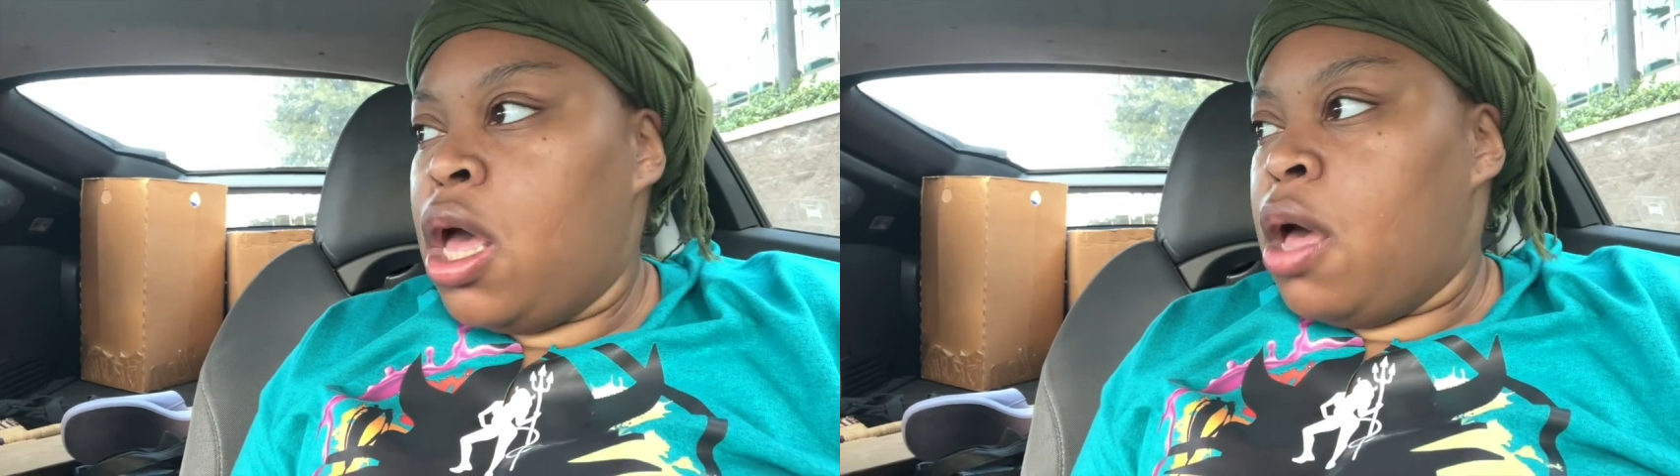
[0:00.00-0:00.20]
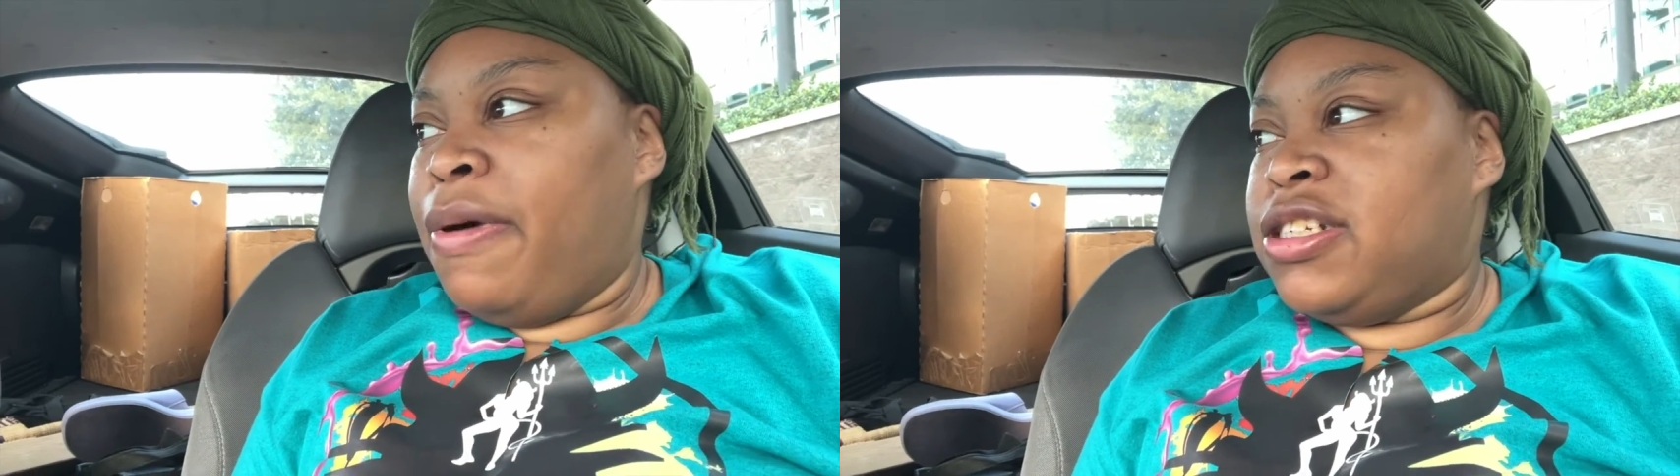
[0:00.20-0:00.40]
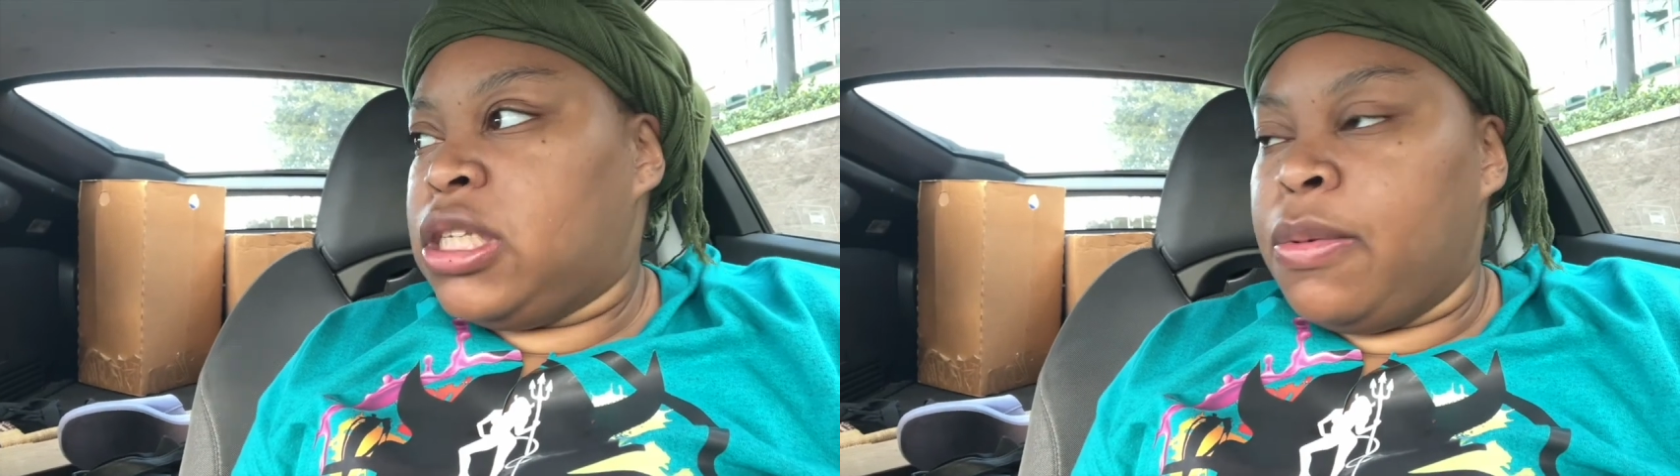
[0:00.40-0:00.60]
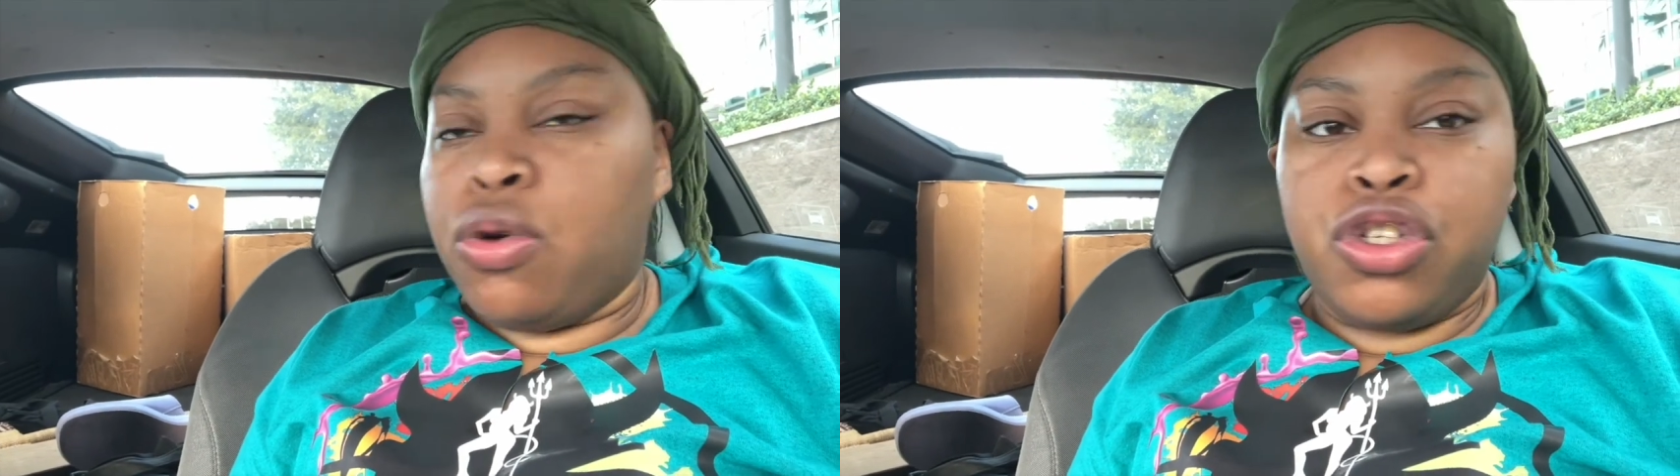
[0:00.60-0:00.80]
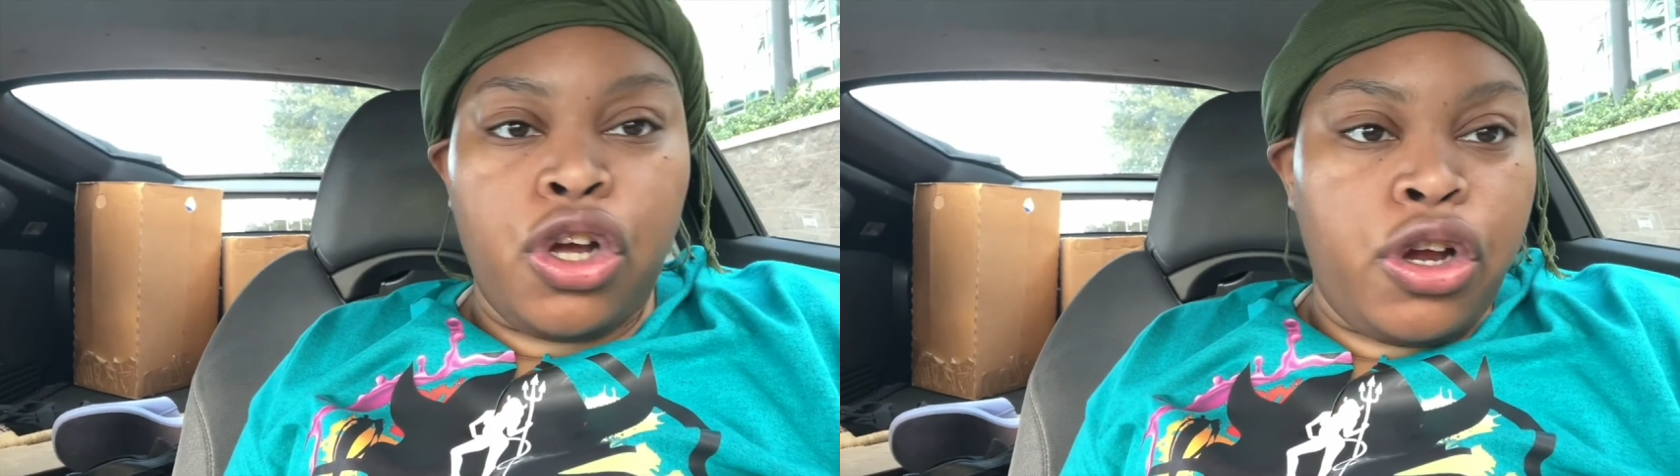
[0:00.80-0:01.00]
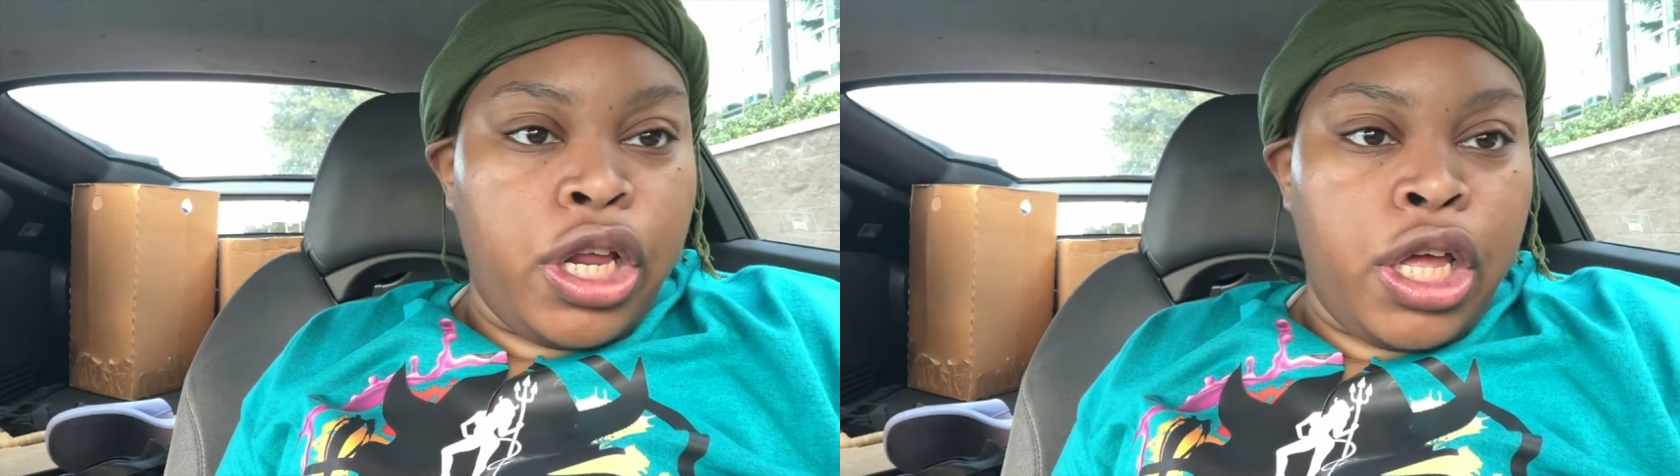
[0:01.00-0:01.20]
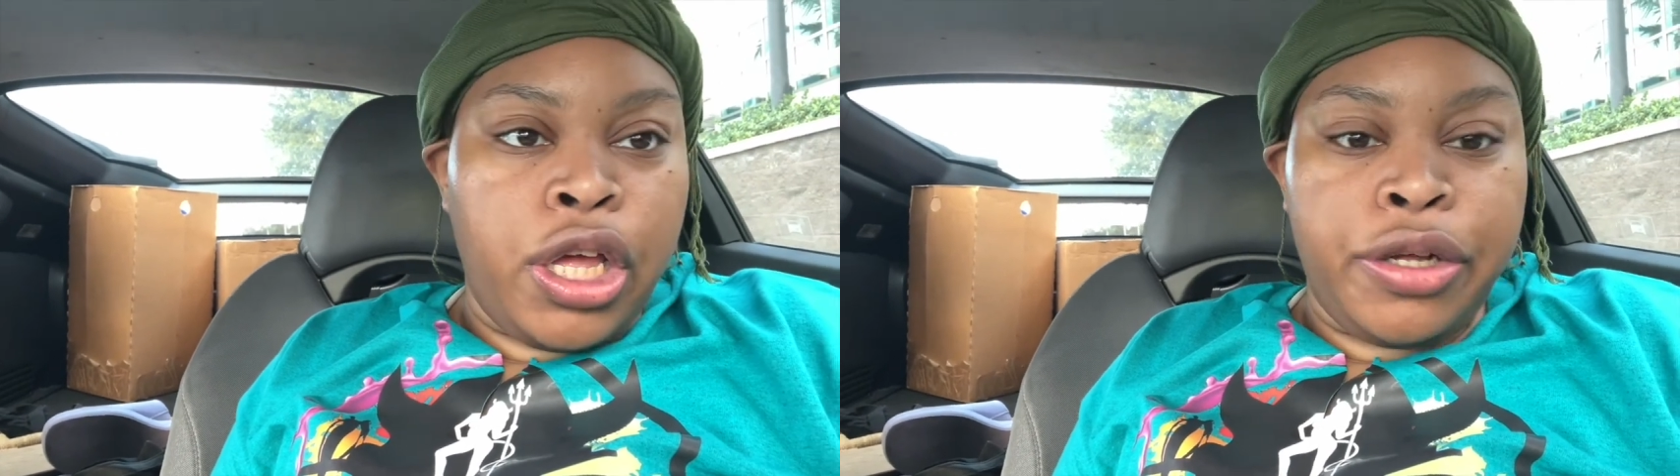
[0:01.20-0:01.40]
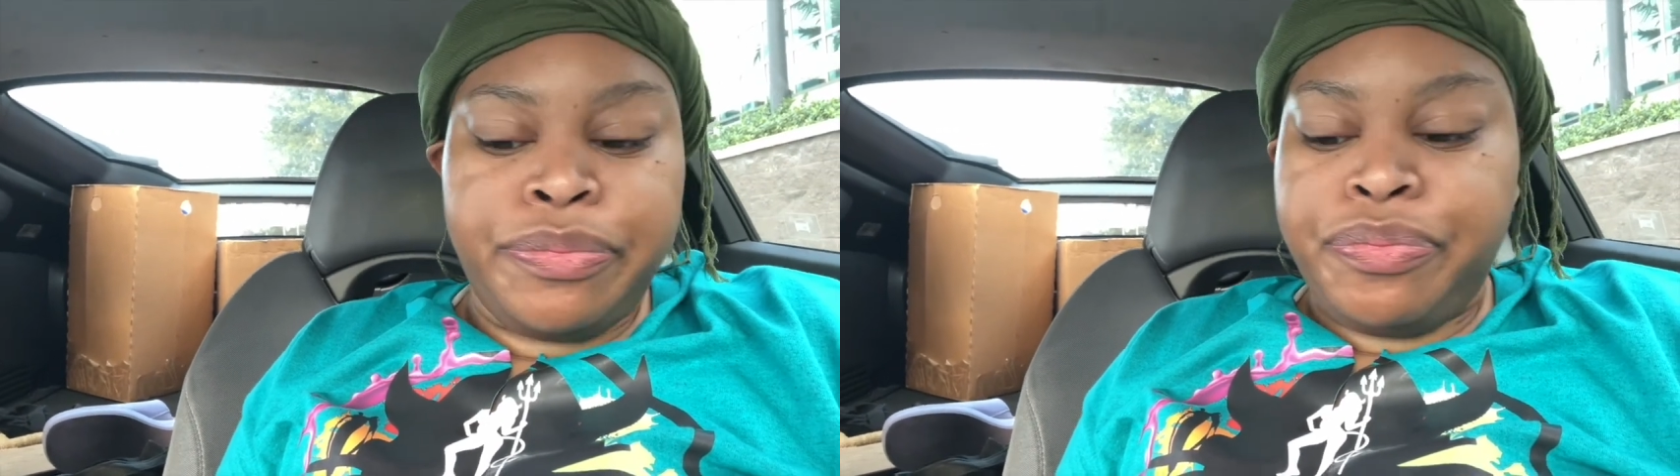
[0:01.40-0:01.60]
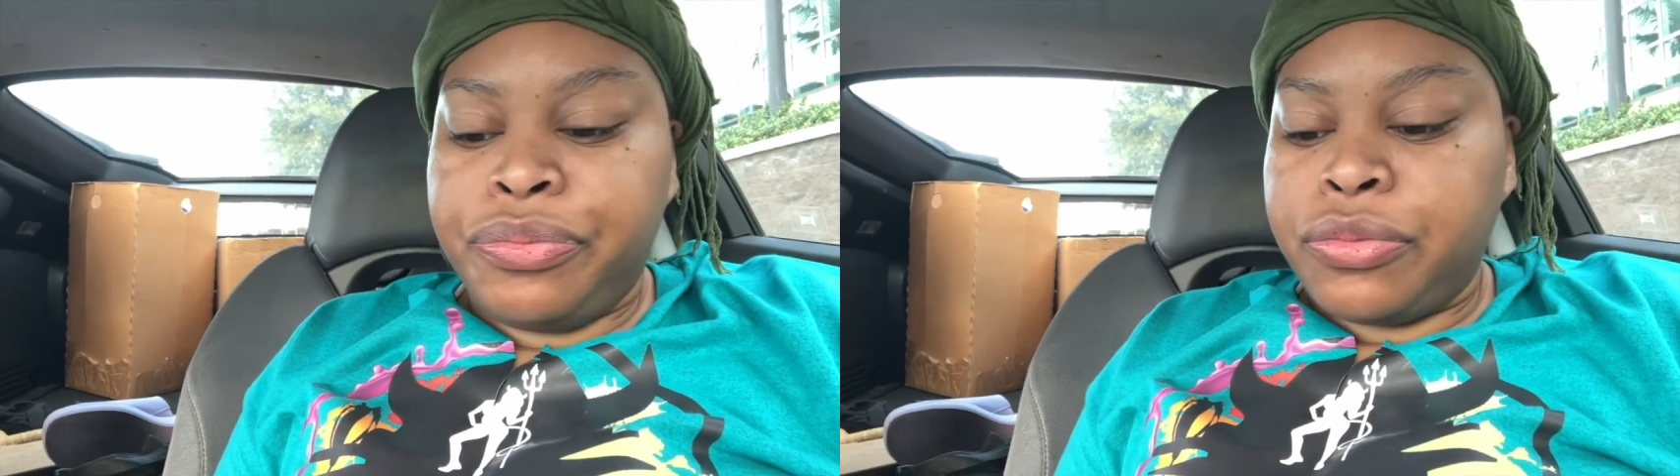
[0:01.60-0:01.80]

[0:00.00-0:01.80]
My stomach was hurting.